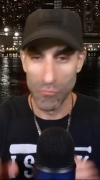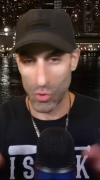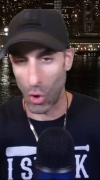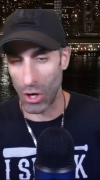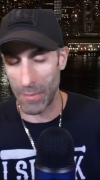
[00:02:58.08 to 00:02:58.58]

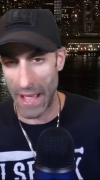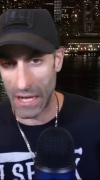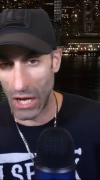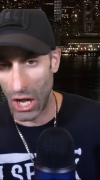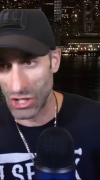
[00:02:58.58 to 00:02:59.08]

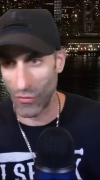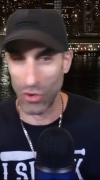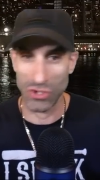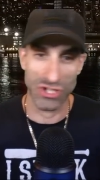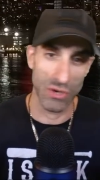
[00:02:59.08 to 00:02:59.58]
quarterback
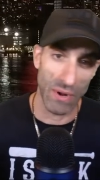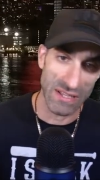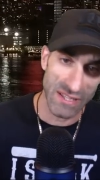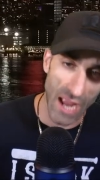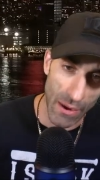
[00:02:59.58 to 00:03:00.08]
controversy,
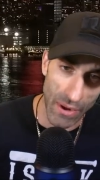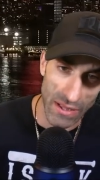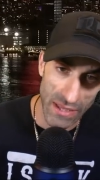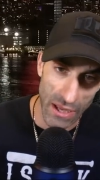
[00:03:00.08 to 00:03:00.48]
when's Tyrod